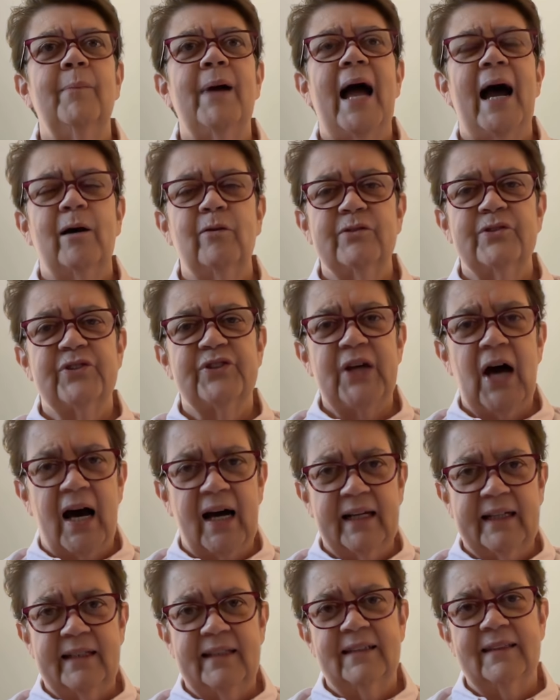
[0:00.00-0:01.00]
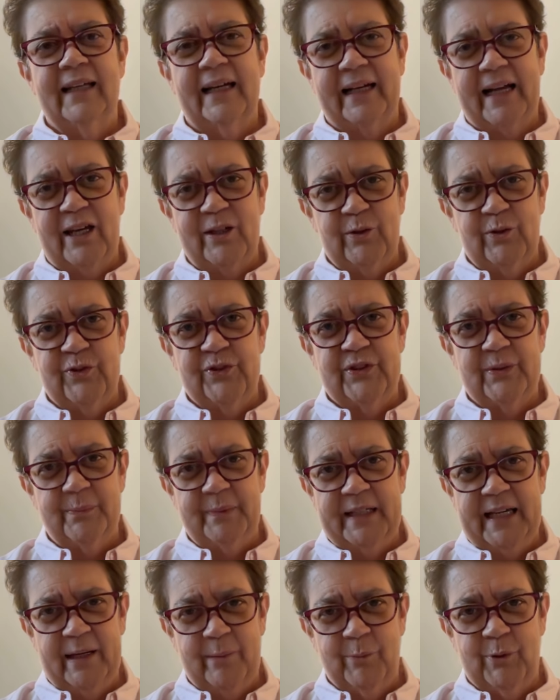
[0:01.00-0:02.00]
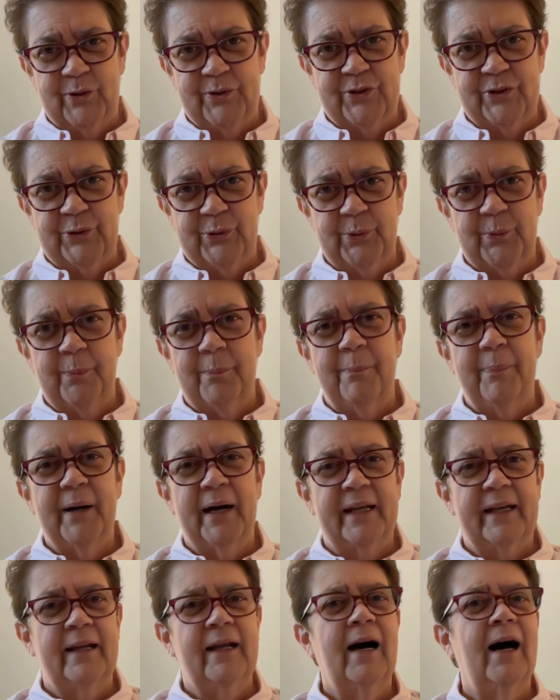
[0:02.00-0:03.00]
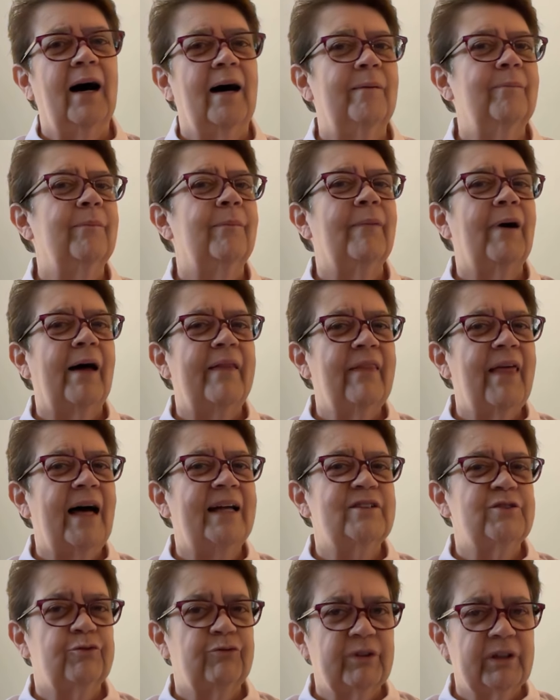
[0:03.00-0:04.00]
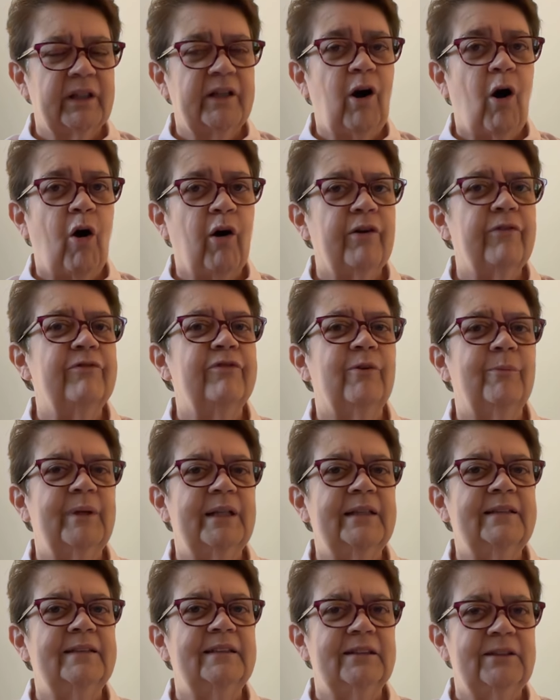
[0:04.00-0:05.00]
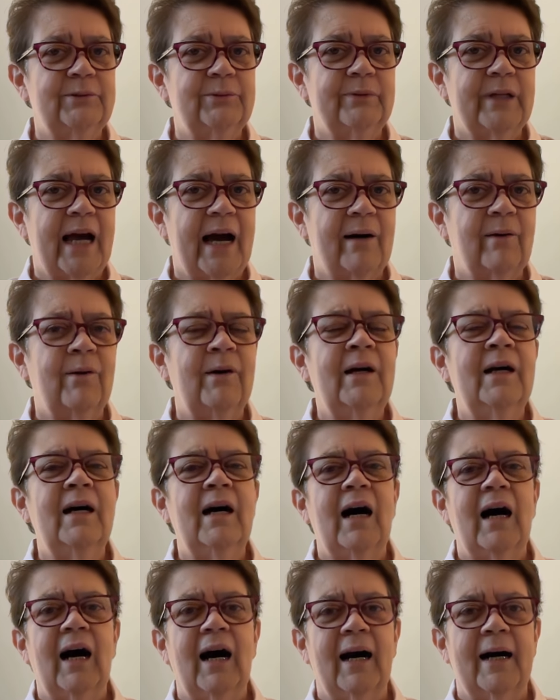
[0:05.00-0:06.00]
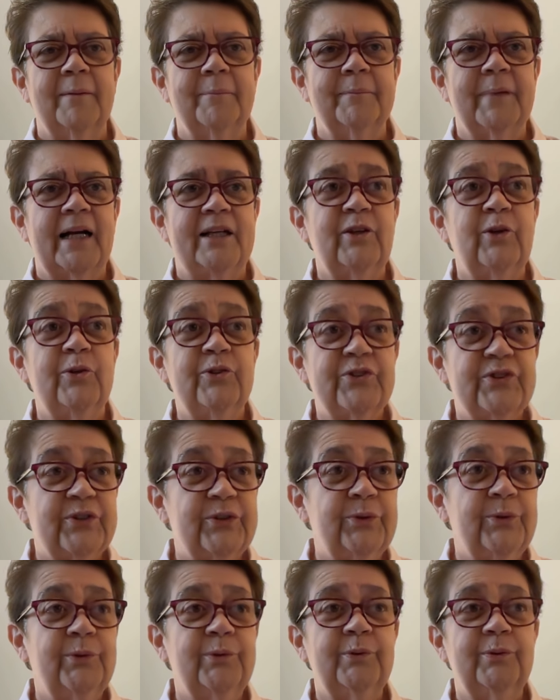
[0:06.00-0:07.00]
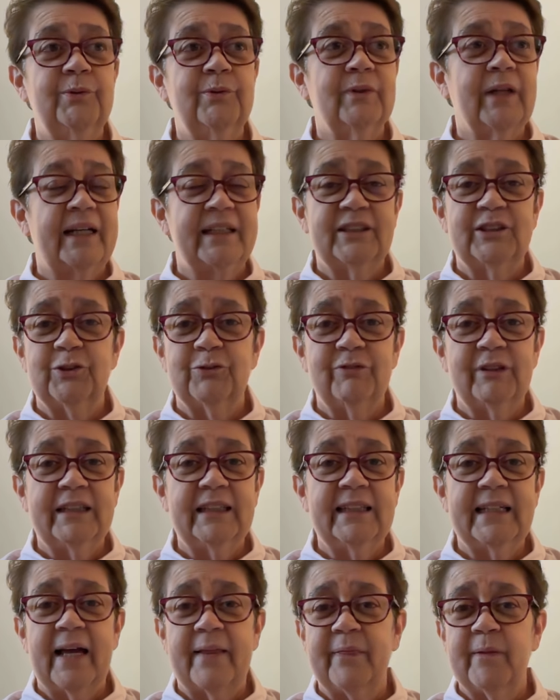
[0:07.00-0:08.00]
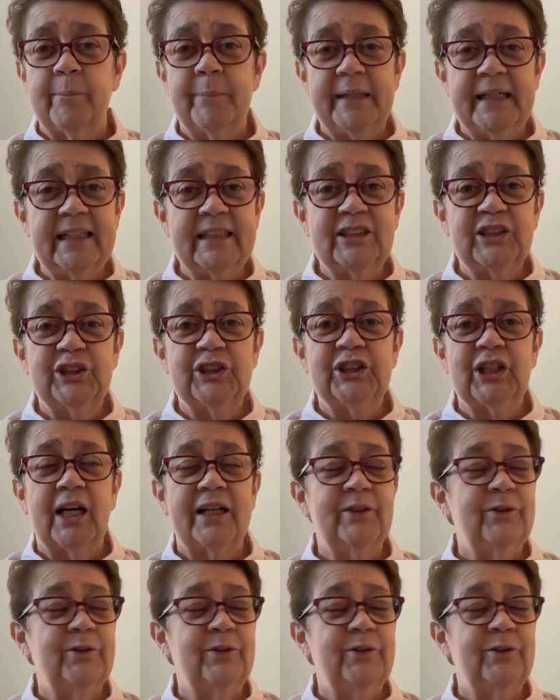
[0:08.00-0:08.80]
outside like I used to be able to, but that's really hard for me to do now. I used to like to read at the beach. I